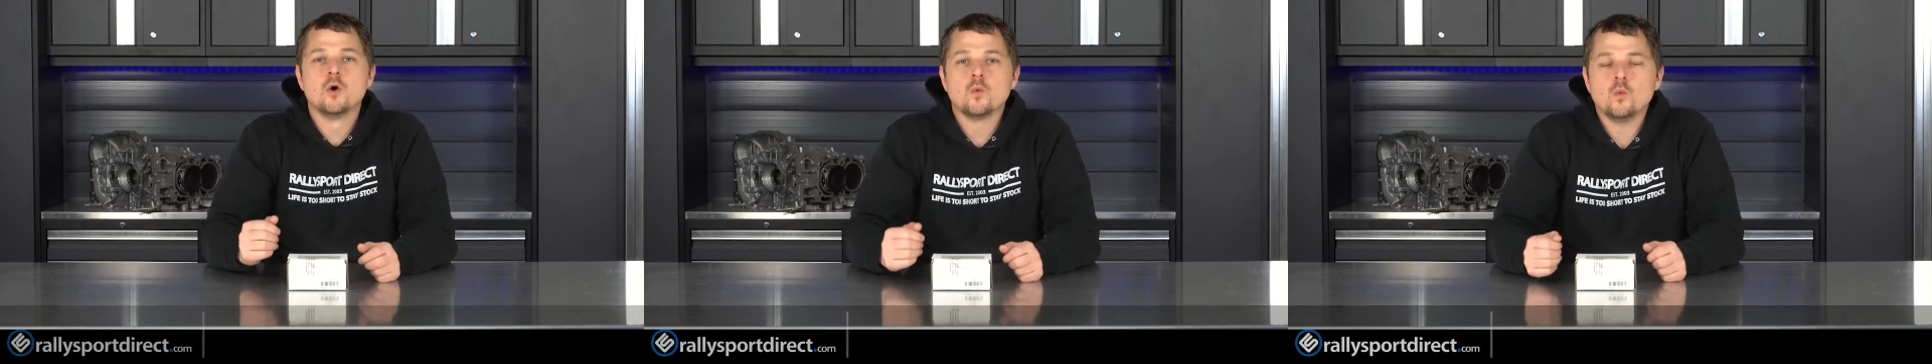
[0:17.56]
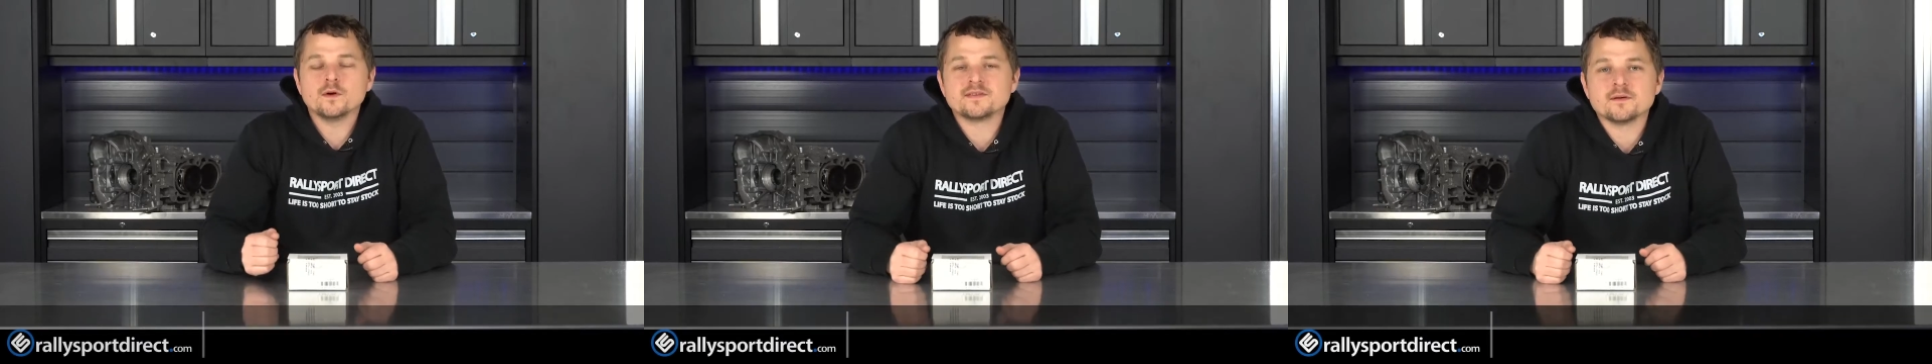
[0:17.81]

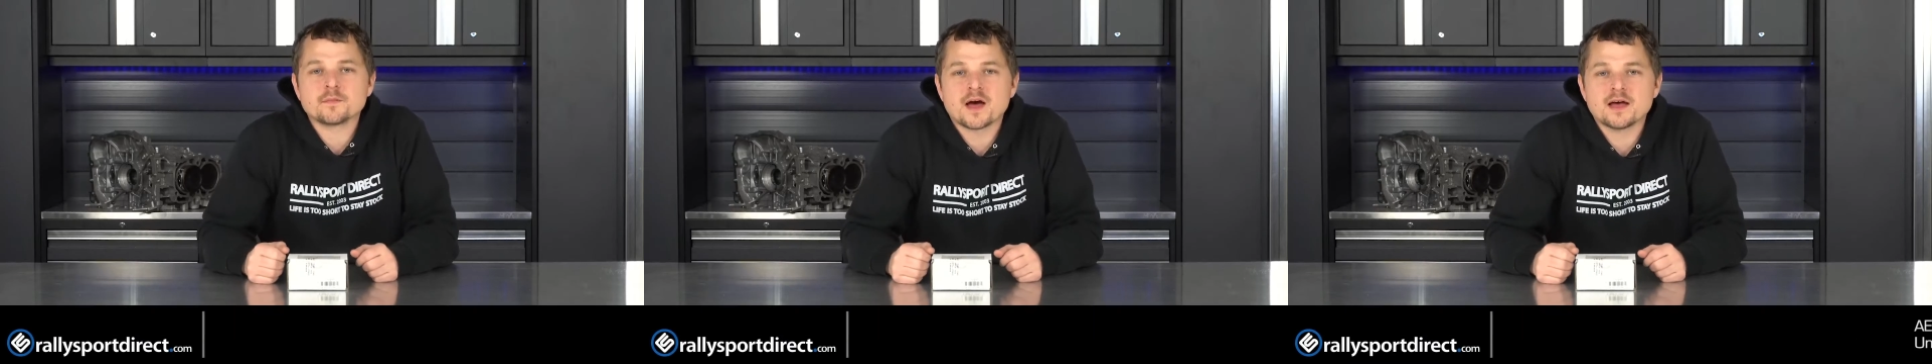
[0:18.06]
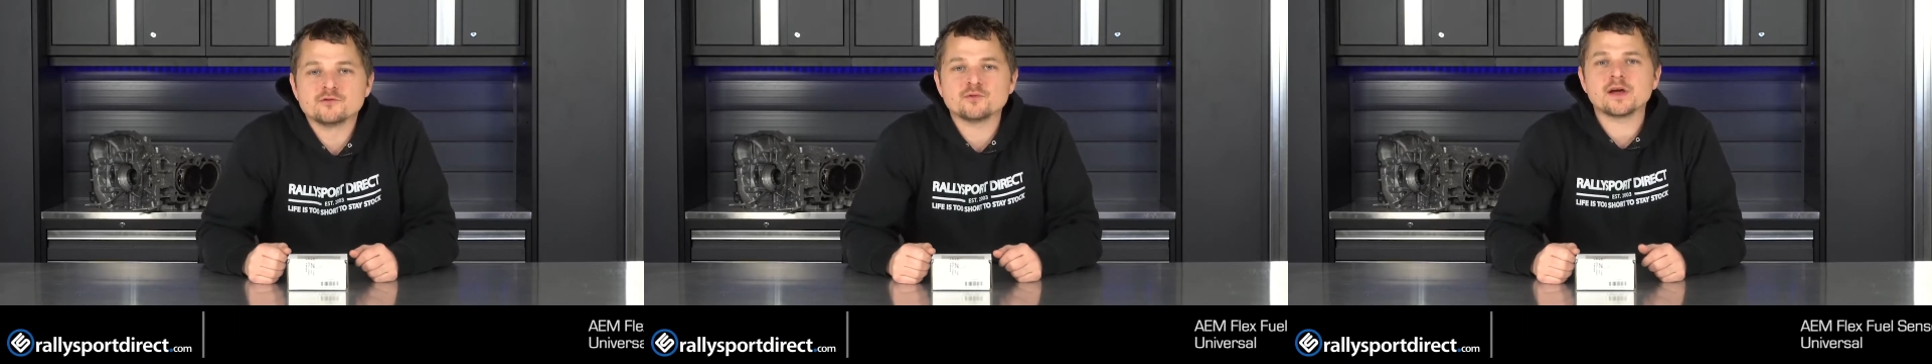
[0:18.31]
What's up
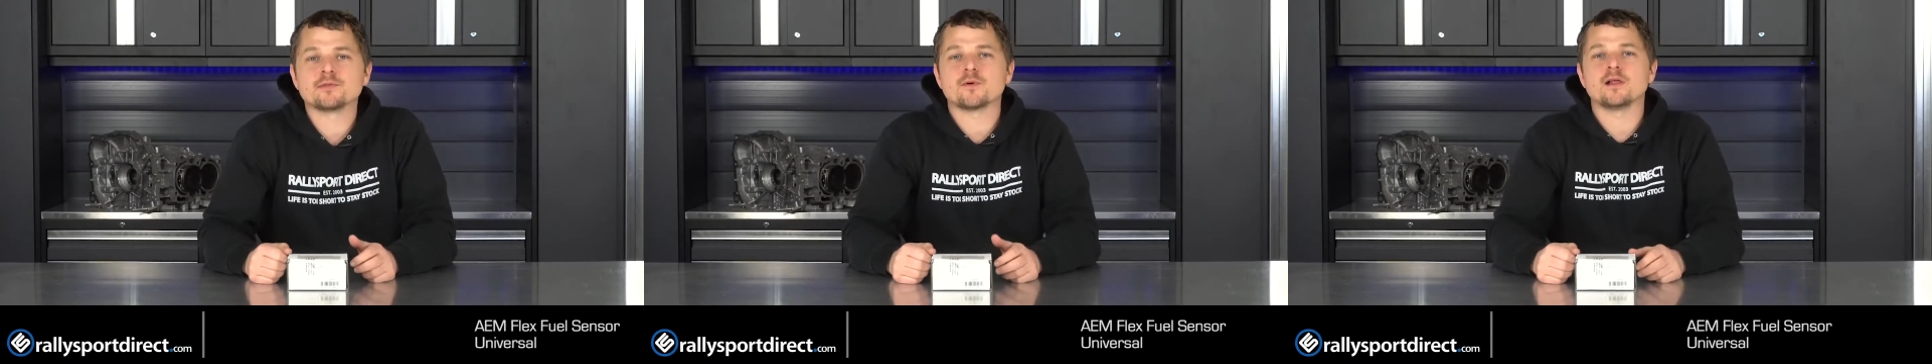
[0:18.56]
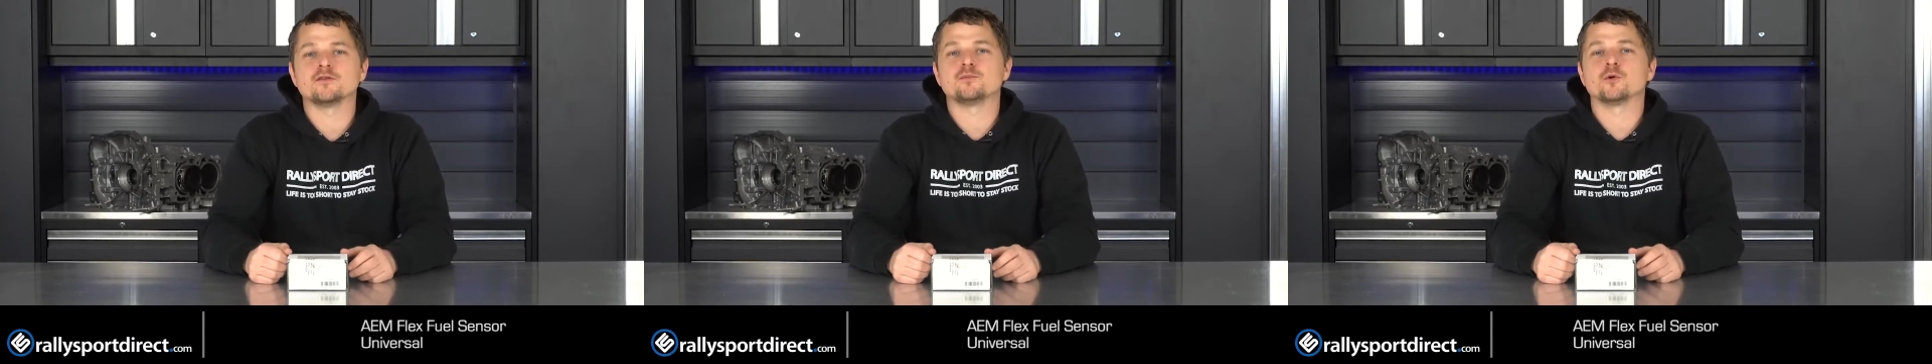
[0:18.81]
guys, Rick with
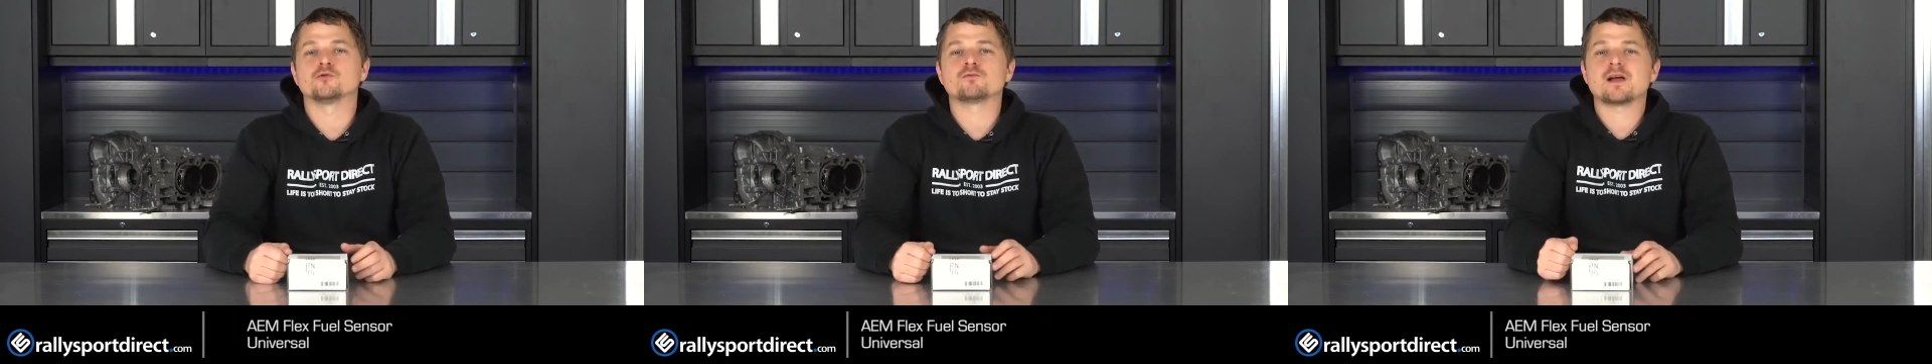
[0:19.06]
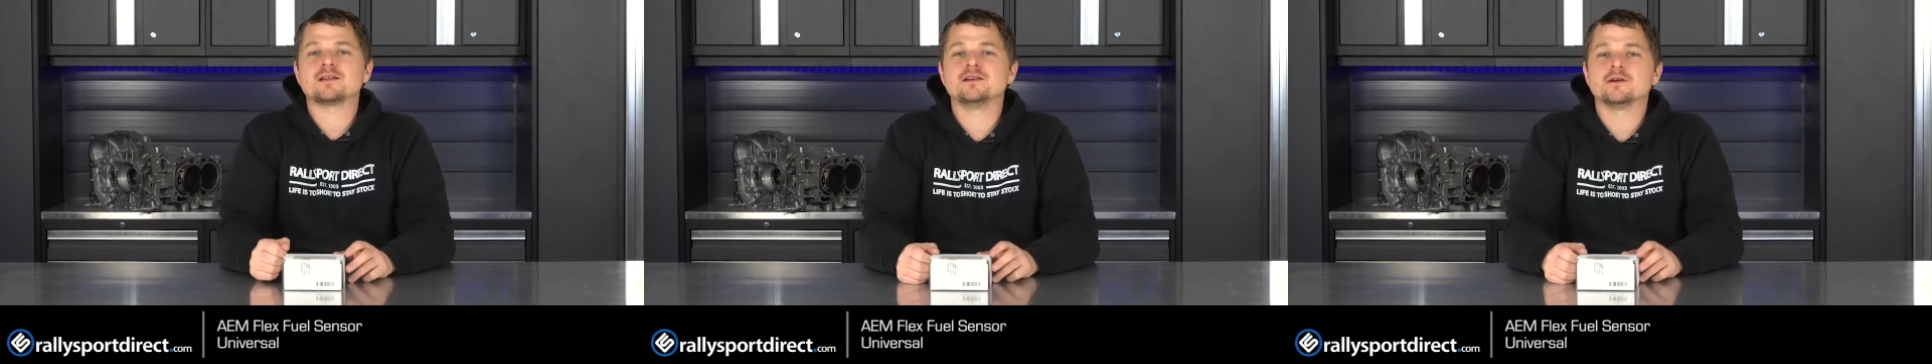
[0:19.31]
RallySport
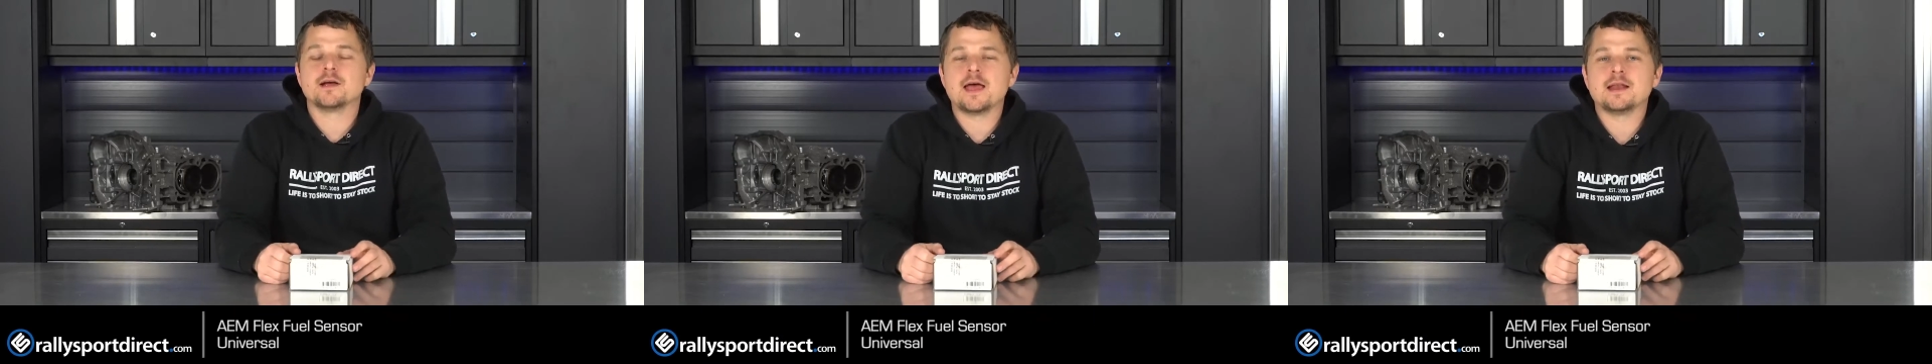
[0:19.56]
Direct here